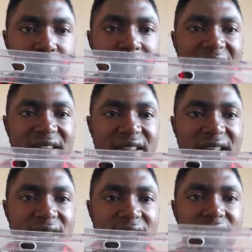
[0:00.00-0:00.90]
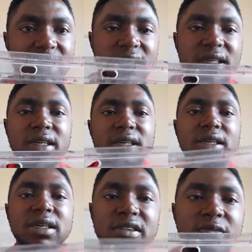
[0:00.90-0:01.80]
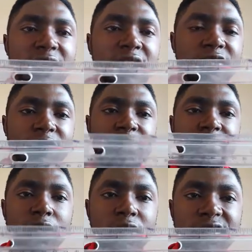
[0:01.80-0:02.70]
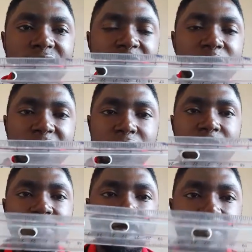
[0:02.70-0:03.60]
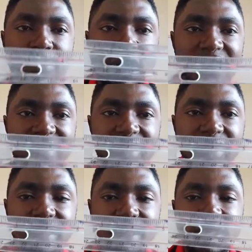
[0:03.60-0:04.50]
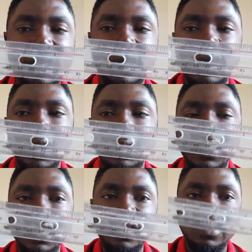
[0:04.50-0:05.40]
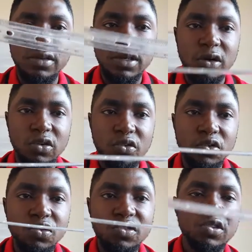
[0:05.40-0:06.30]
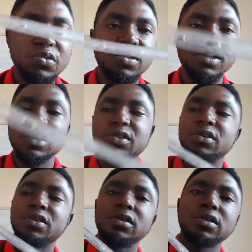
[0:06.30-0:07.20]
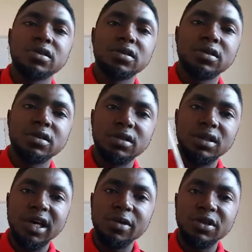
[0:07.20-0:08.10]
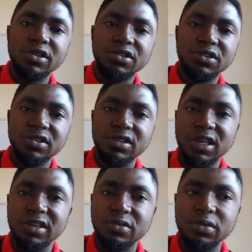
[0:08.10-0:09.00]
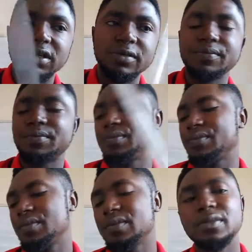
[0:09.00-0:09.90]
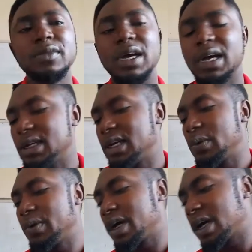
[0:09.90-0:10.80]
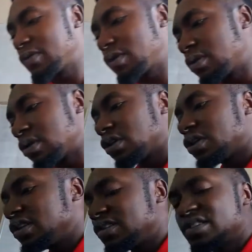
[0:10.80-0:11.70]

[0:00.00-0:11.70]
plastic. It is made of plastic, and you can see you can also use it to take your dimensions as well. And then we have what we call the